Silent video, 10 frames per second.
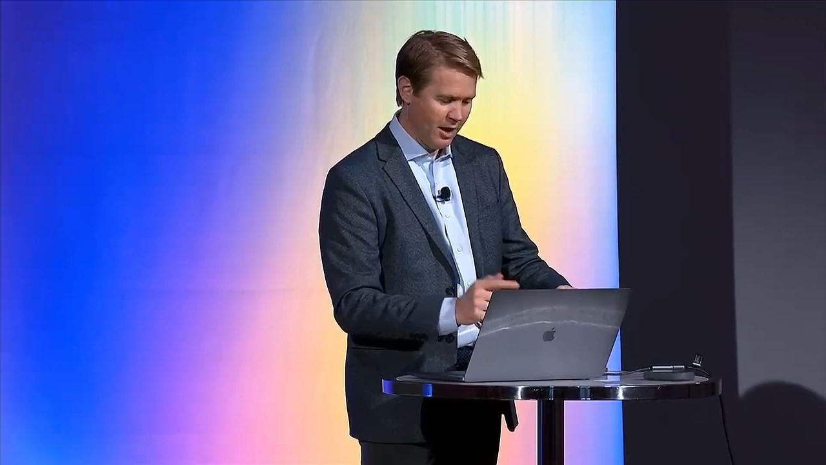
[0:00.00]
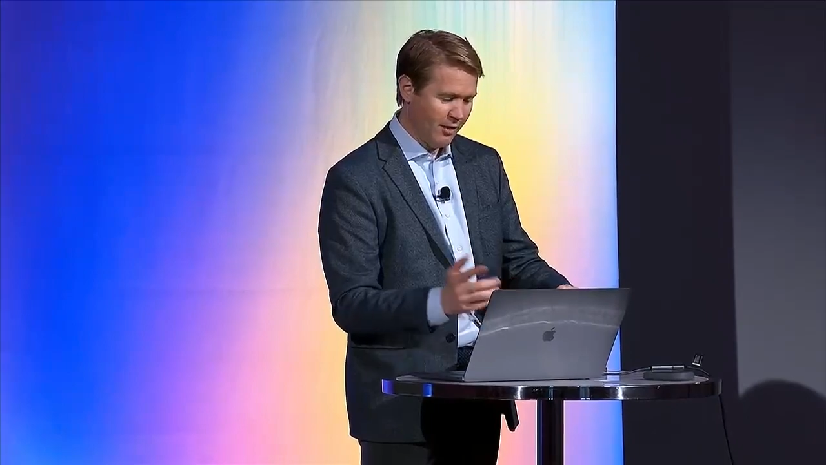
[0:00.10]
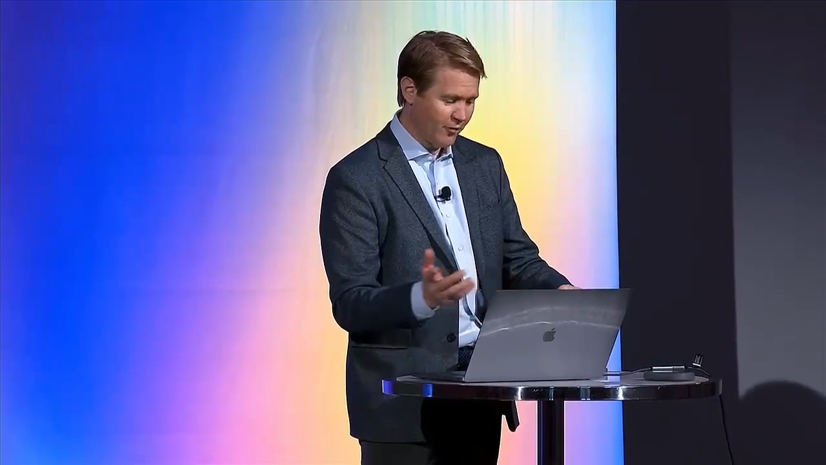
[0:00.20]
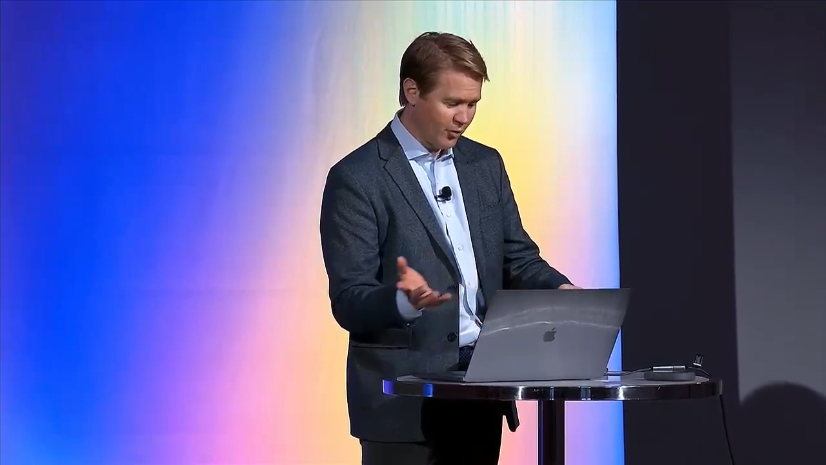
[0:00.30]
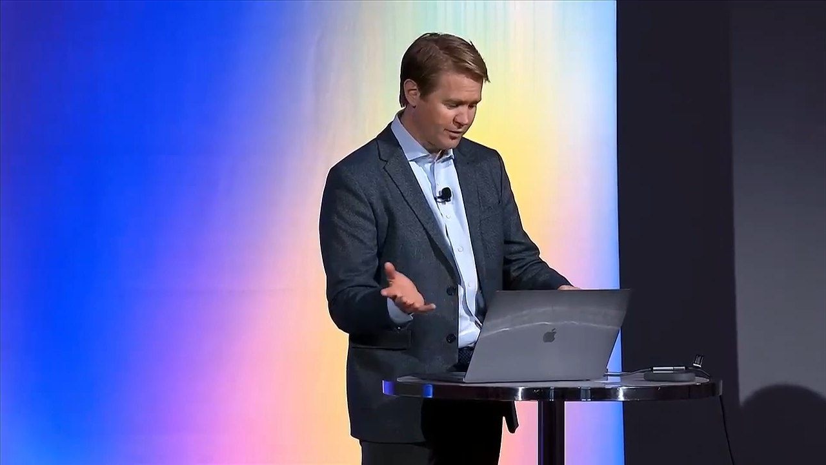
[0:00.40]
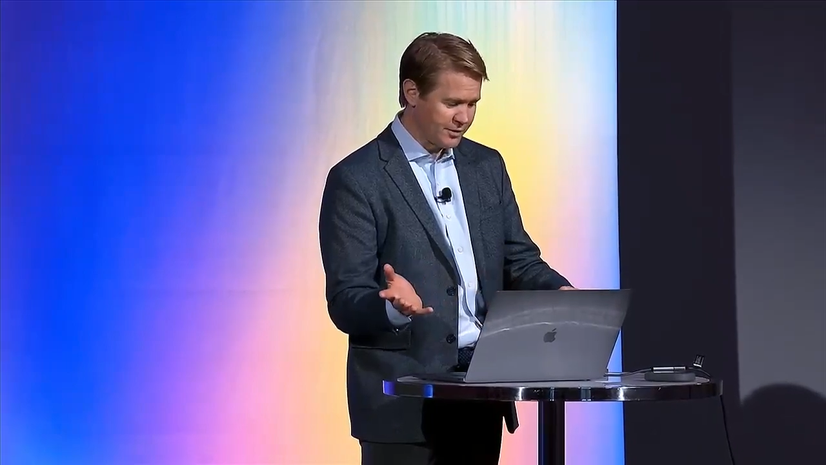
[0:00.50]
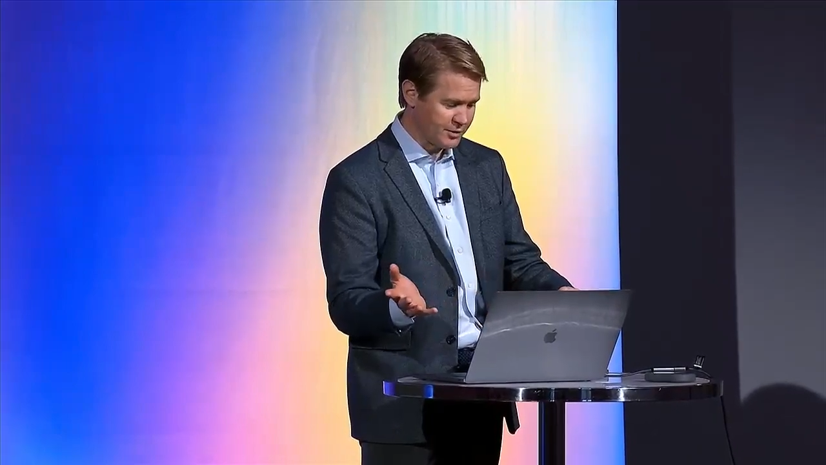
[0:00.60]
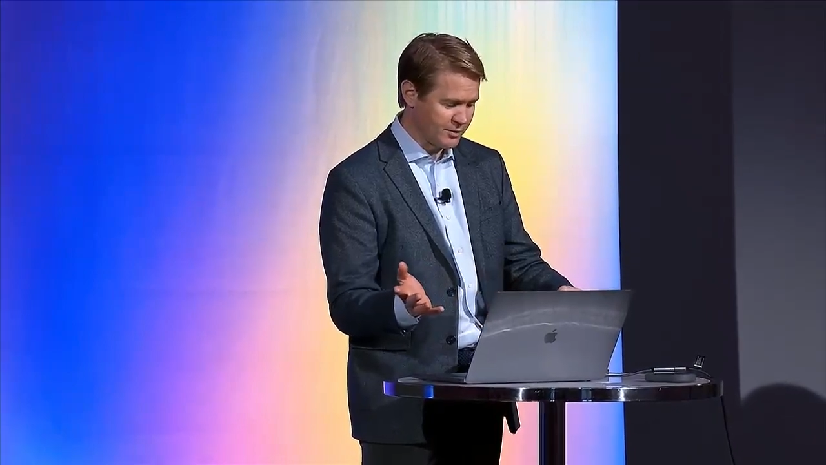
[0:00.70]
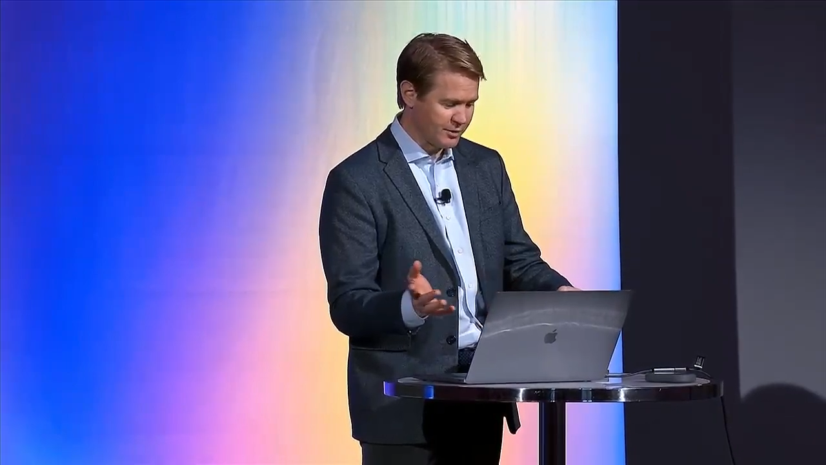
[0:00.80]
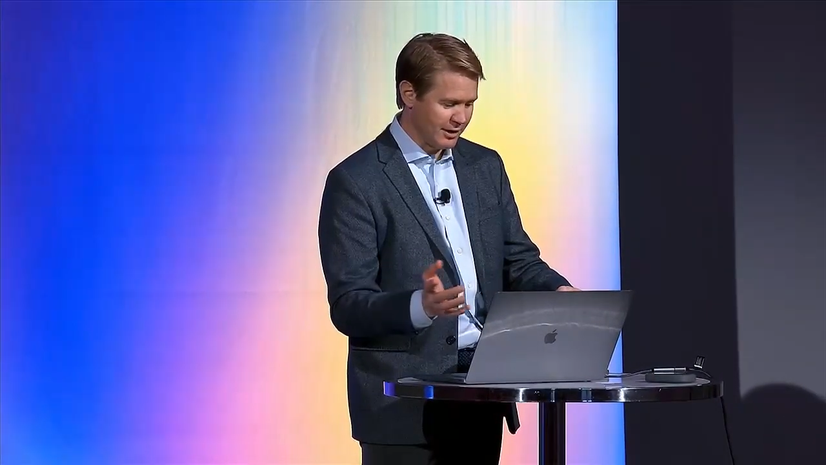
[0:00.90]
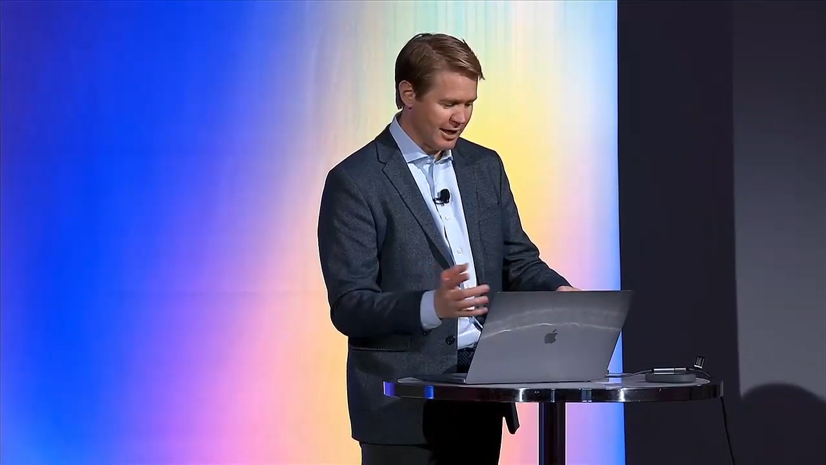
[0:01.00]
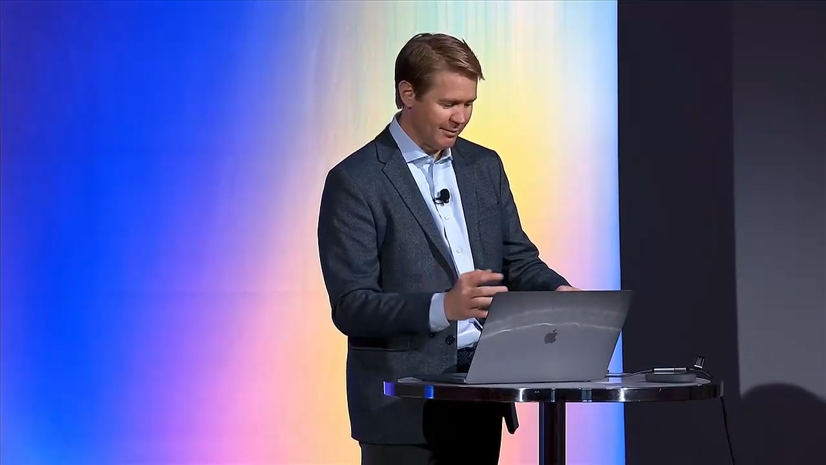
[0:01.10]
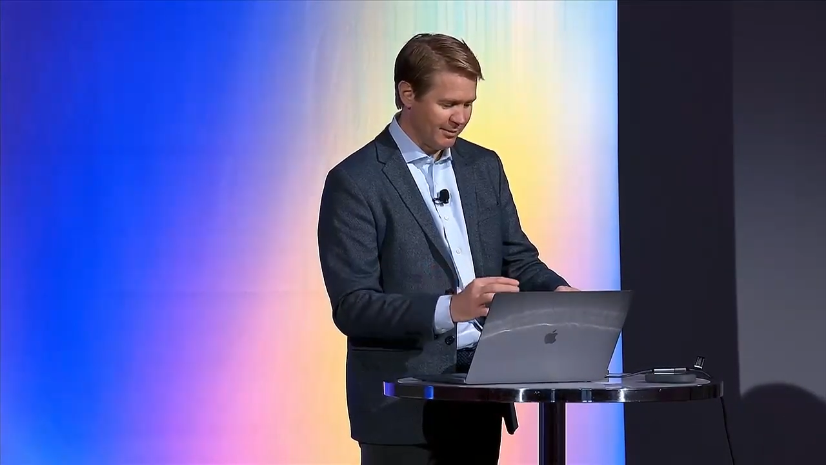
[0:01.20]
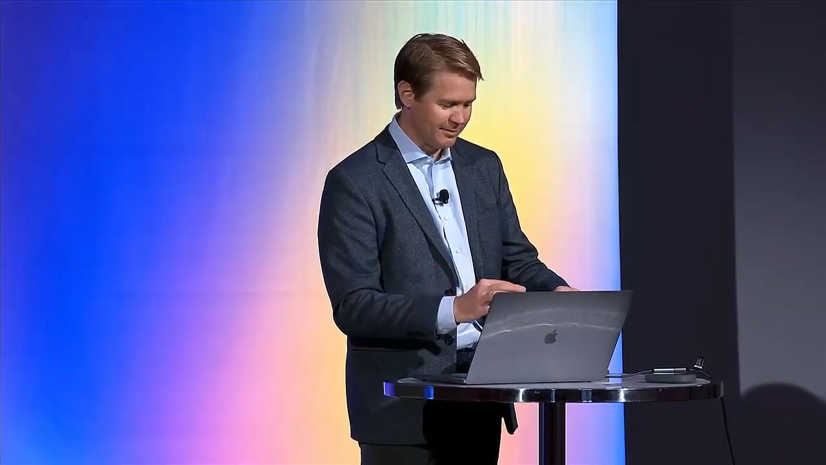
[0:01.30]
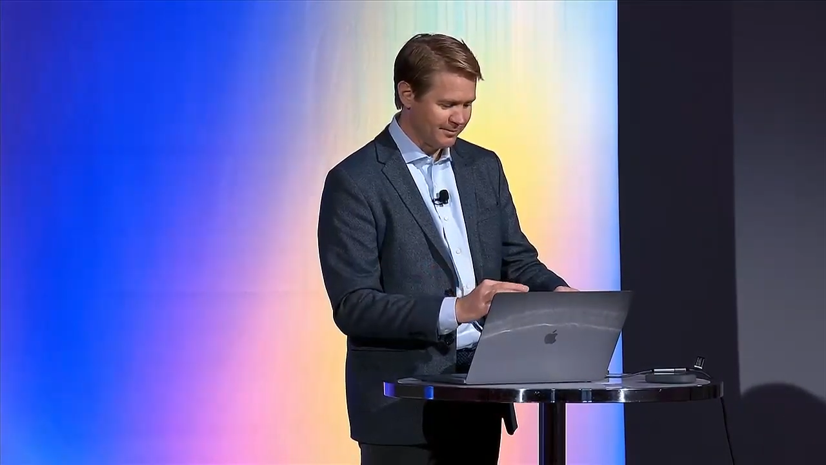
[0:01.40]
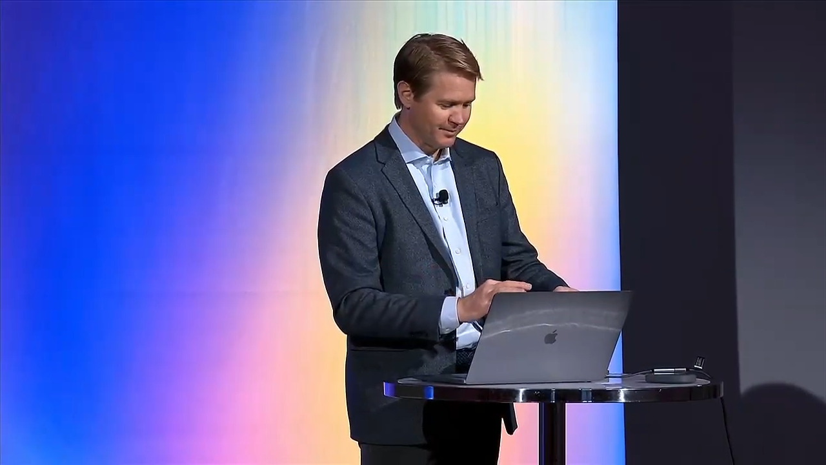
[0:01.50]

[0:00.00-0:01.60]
Of course this was gonna happen.